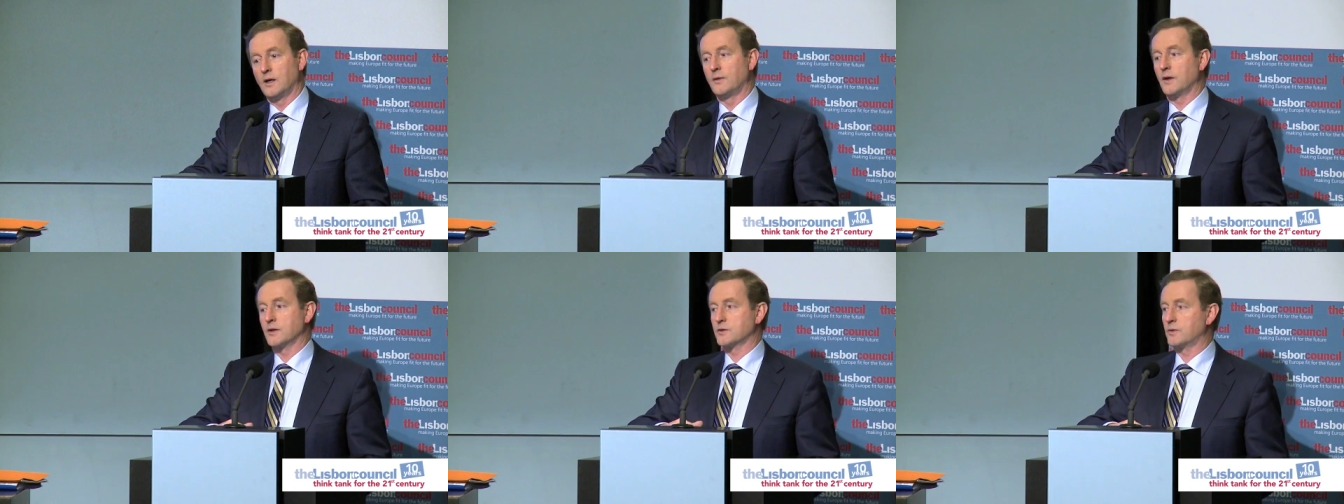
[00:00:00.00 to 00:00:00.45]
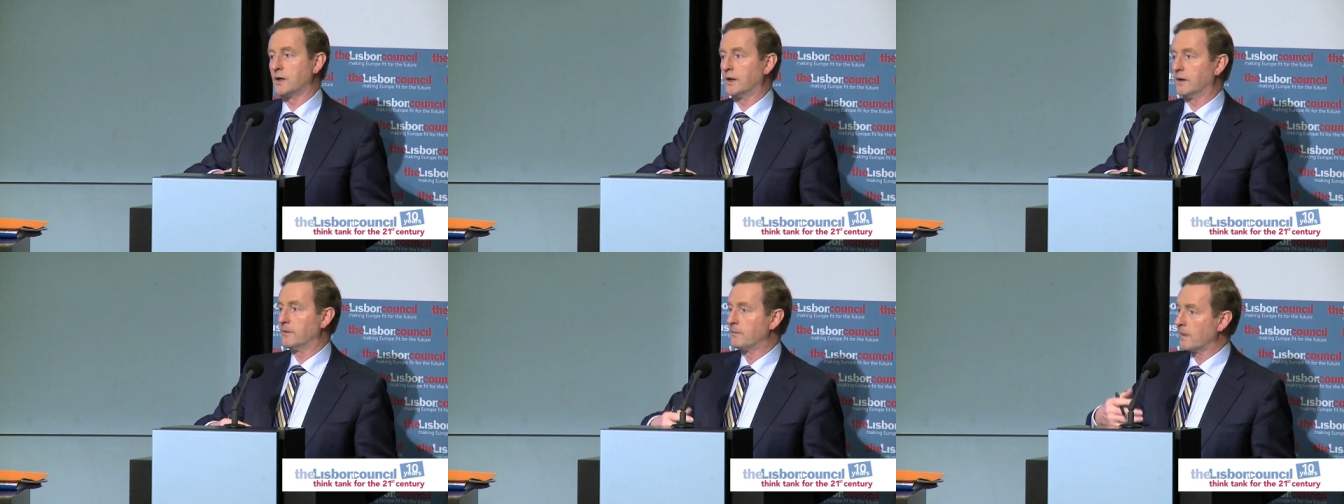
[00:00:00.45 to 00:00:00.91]
And that's
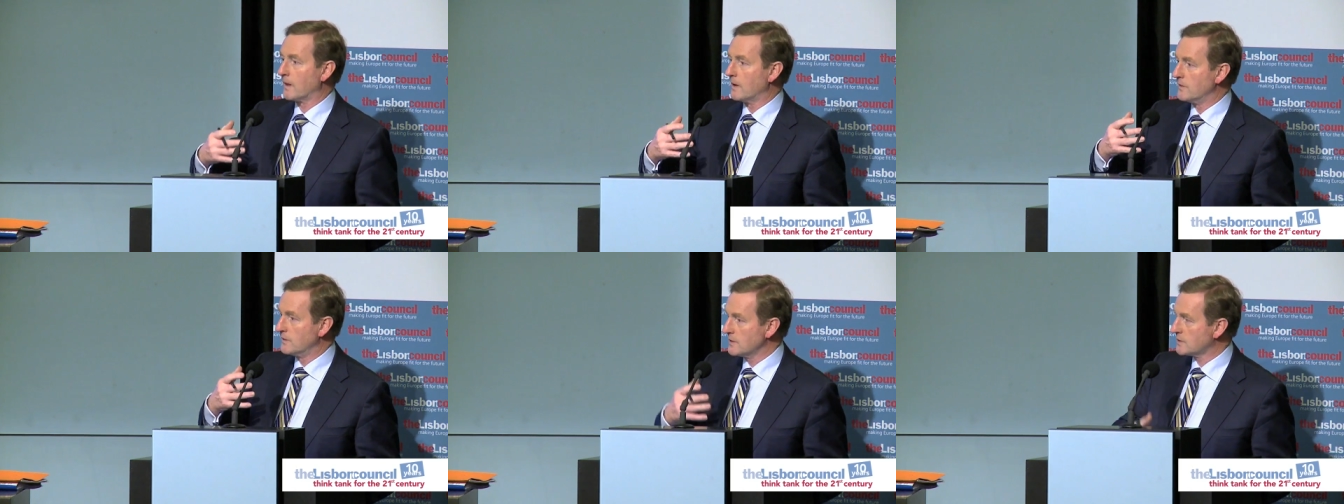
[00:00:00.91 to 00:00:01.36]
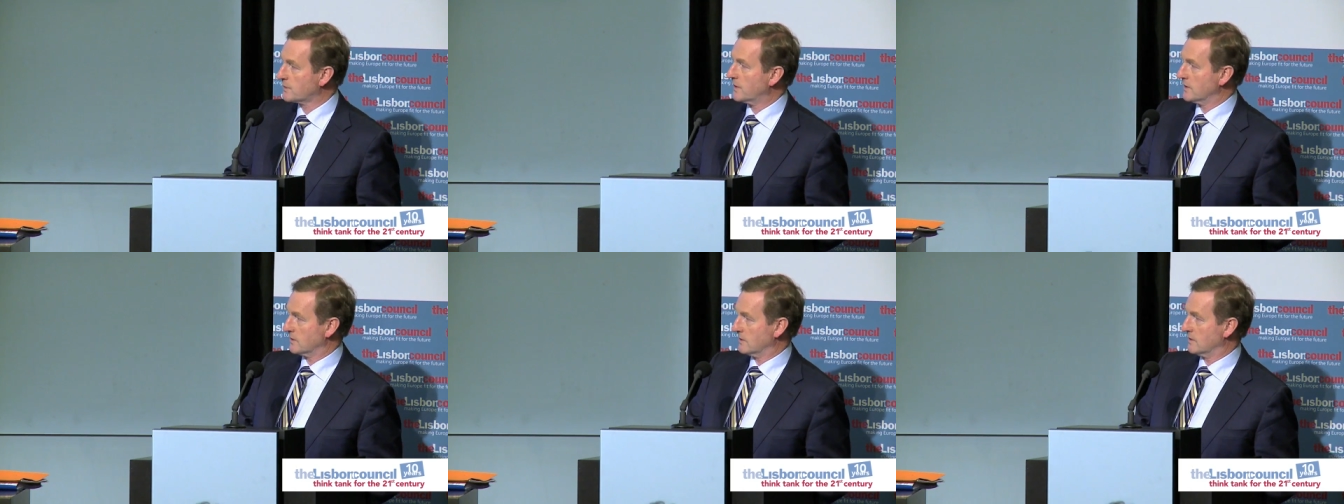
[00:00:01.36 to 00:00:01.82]
why this
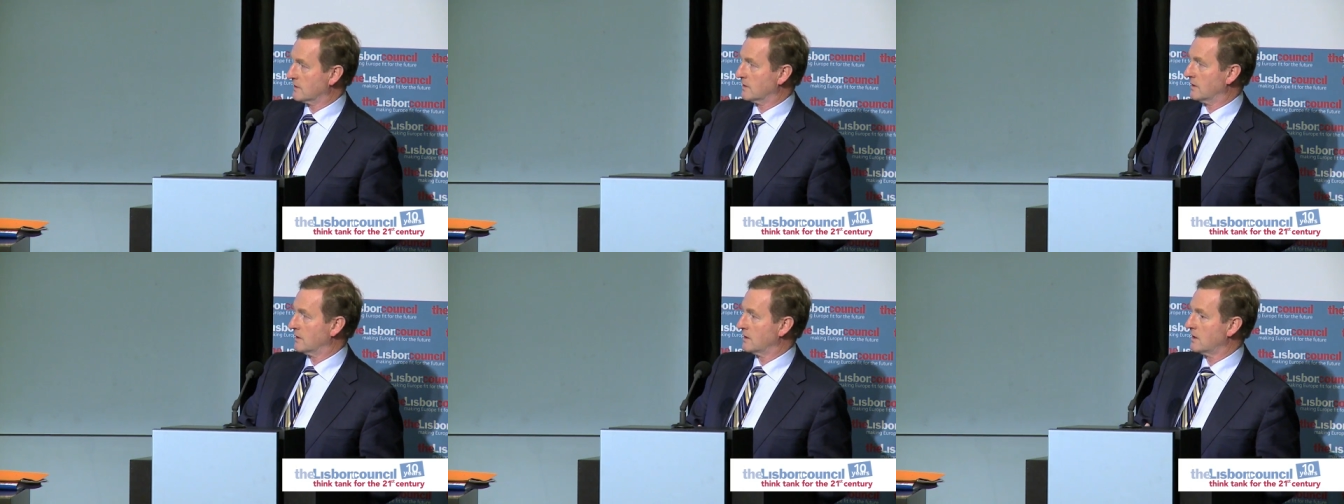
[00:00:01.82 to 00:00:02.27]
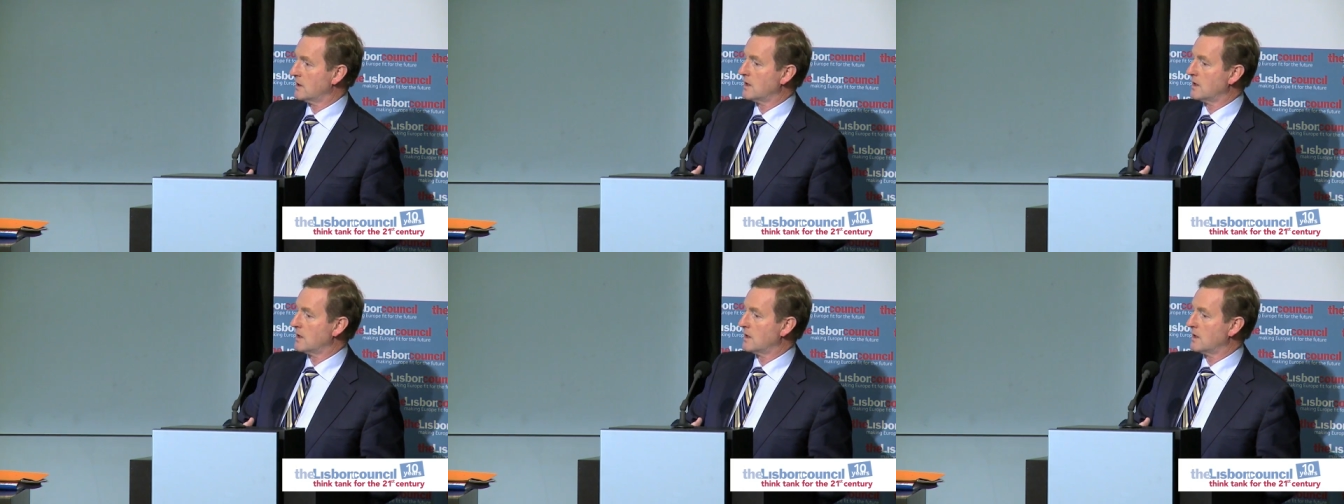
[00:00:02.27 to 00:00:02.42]
presidency